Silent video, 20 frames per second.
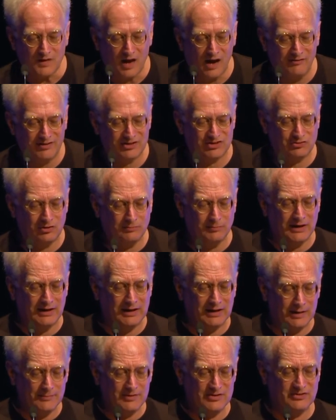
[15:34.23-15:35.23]
are extremely
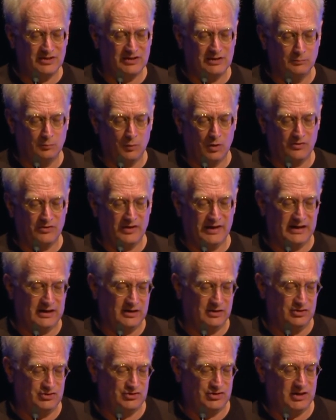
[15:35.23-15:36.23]
limited in what they
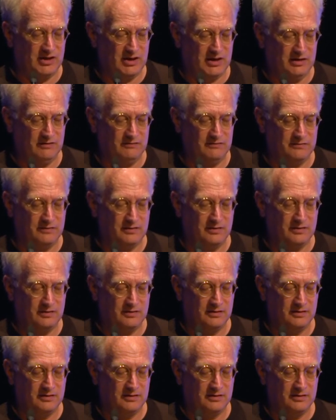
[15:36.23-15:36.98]
can achieve.